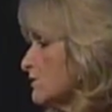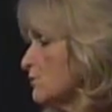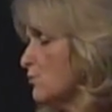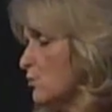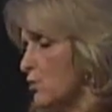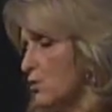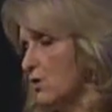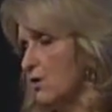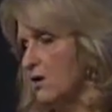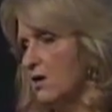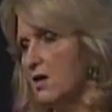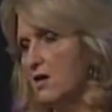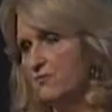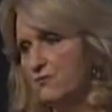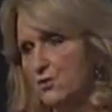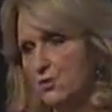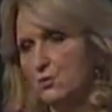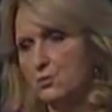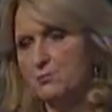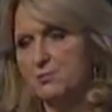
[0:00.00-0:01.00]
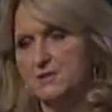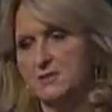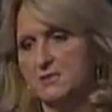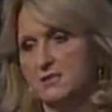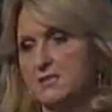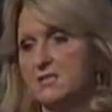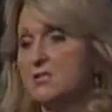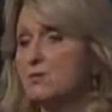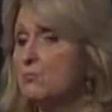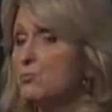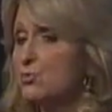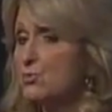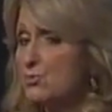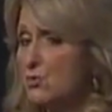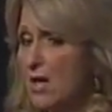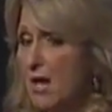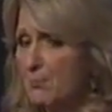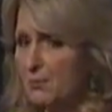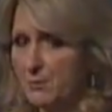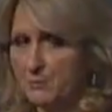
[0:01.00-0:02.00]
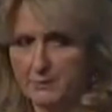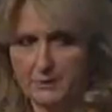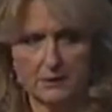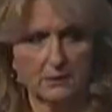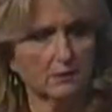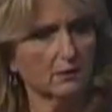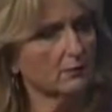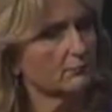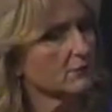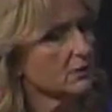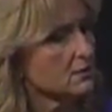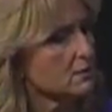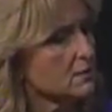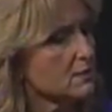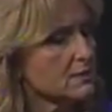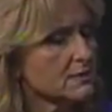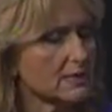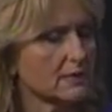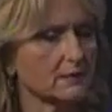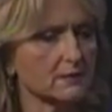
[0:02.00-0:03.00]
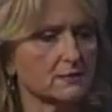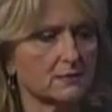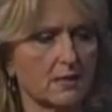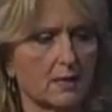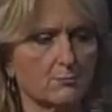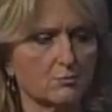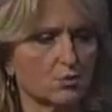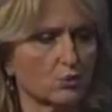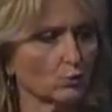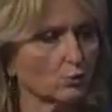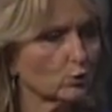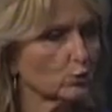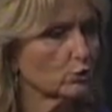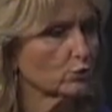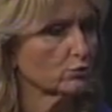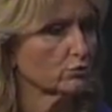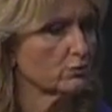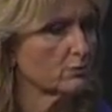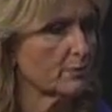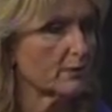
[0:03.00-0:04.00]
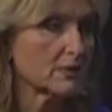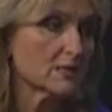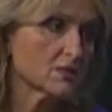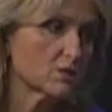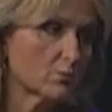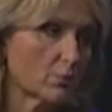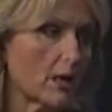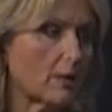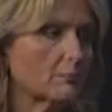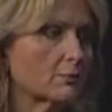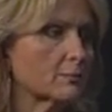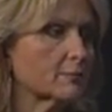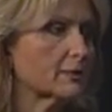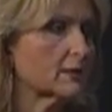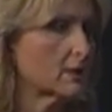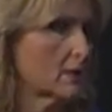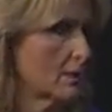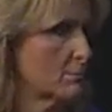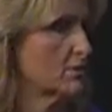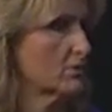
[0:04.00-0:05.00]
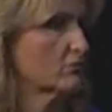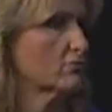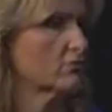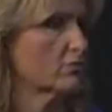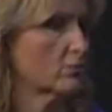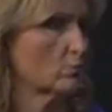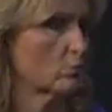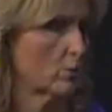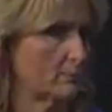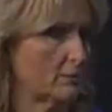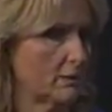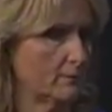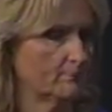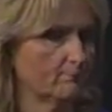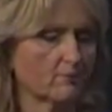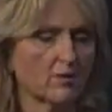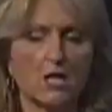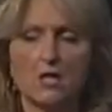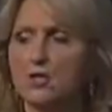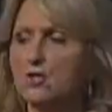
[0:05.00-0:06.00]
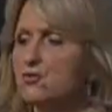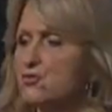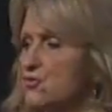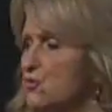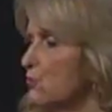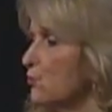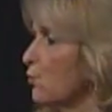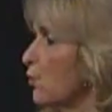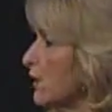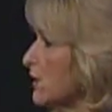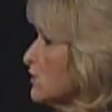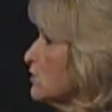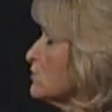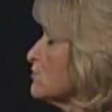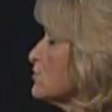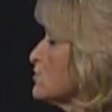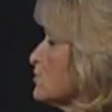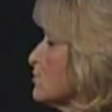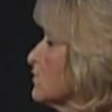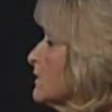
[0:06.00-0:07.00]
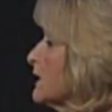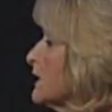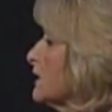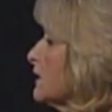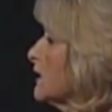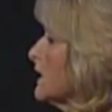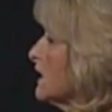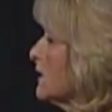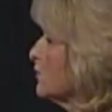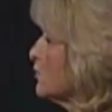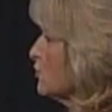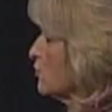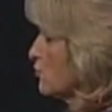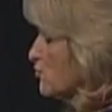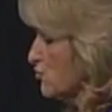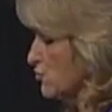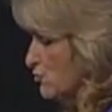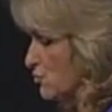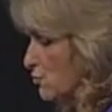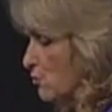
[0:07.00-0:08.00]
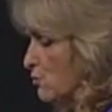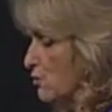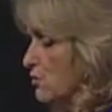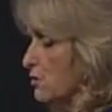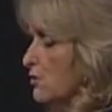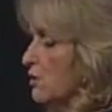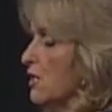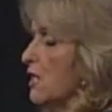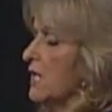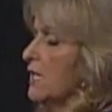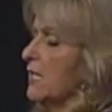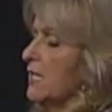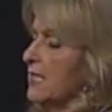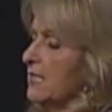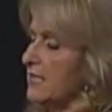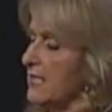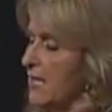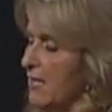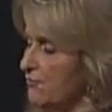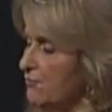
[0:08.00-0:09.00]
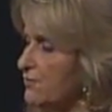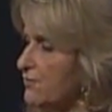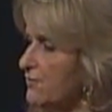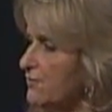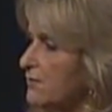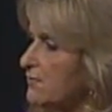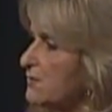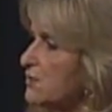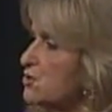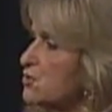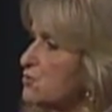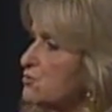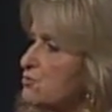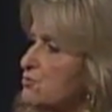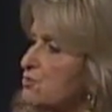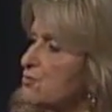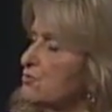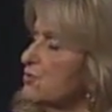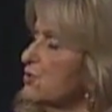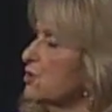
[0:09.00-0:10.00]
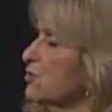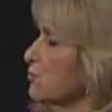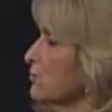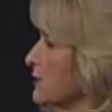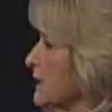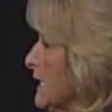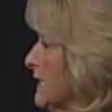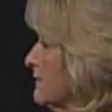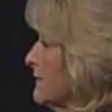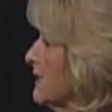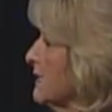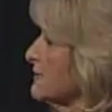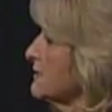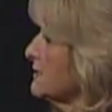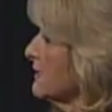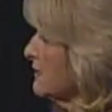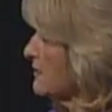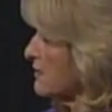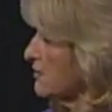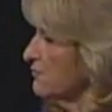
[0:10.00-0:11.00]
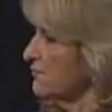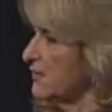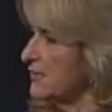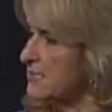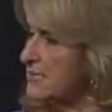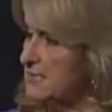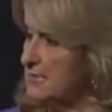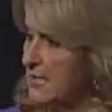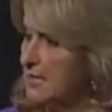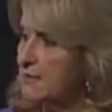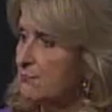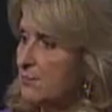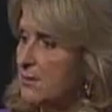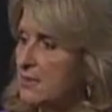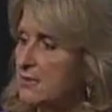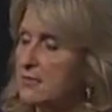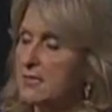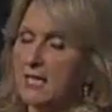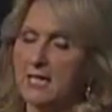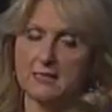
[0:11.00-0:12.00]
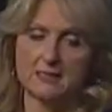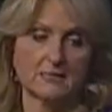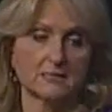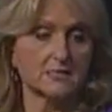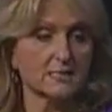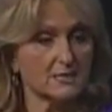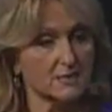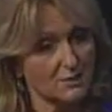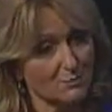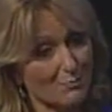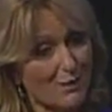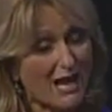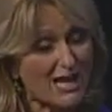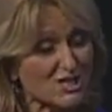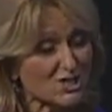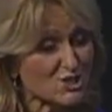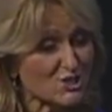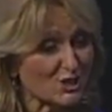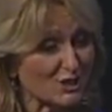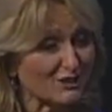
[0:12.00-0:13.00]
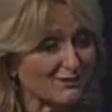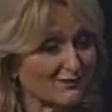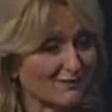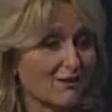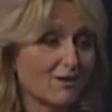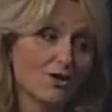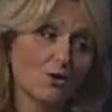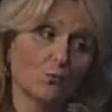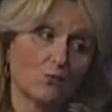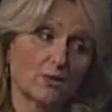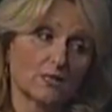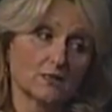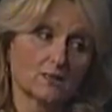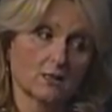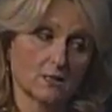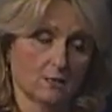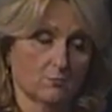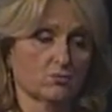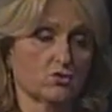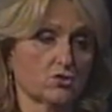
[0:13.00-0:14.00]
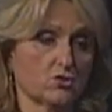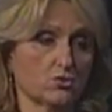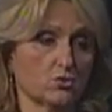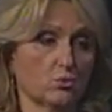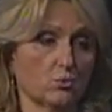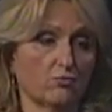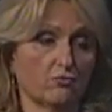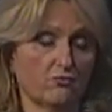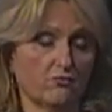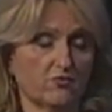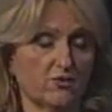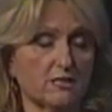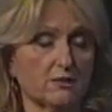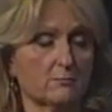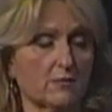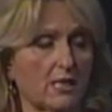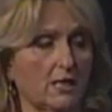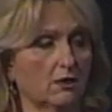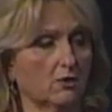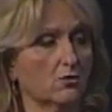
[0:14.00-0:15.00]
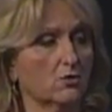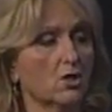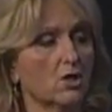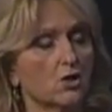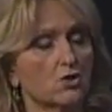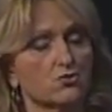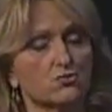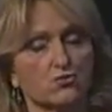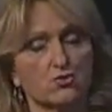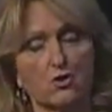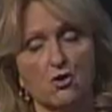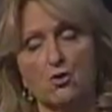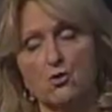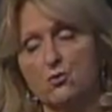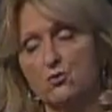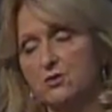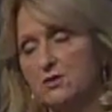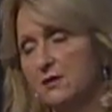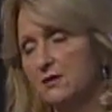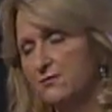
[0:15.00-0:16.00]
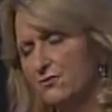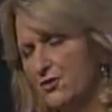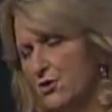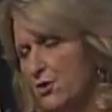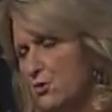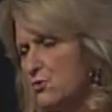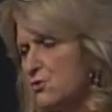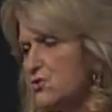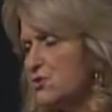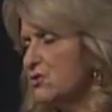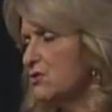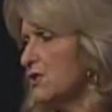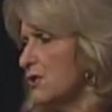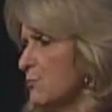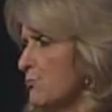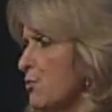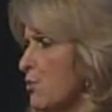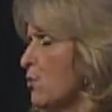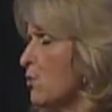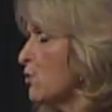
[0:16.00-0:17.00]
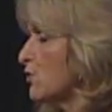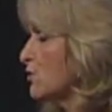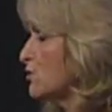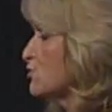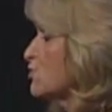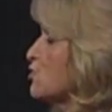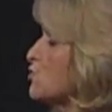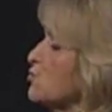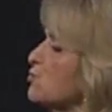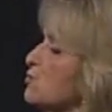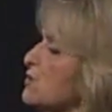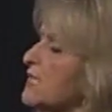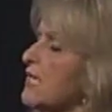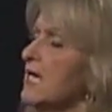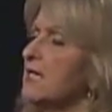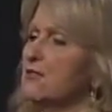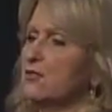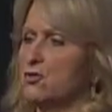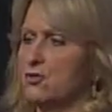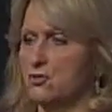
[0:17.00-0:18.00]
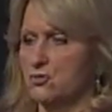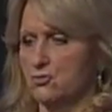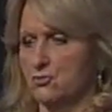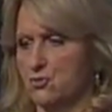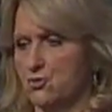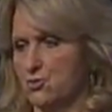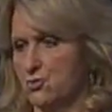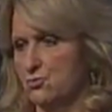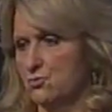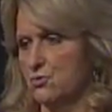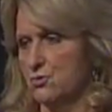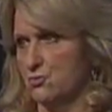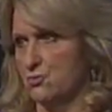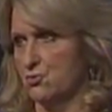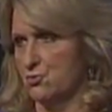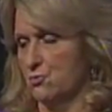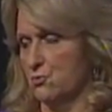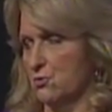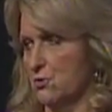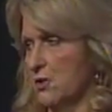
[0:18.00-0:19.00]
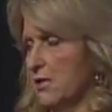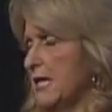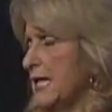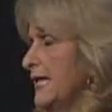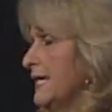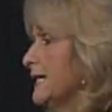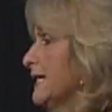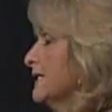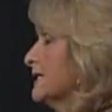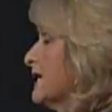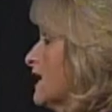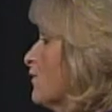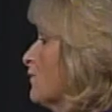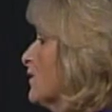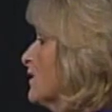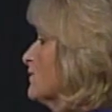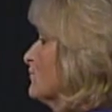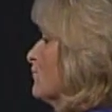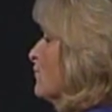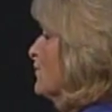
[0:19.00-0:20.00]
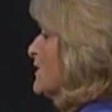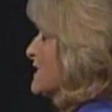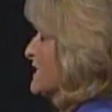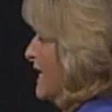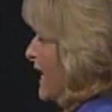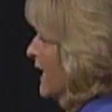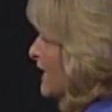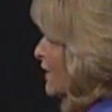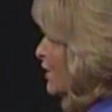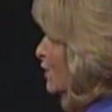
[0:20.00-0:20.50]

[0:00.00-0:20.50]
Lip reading: or more of your business probably, I'm not going to say it's absolute, but it's probably coming from women. So what are you doing in your store, in everything that you do, to create that sense of excitement and anticipation when it comes to a female? So those are important to get her to the store. Now, when we take a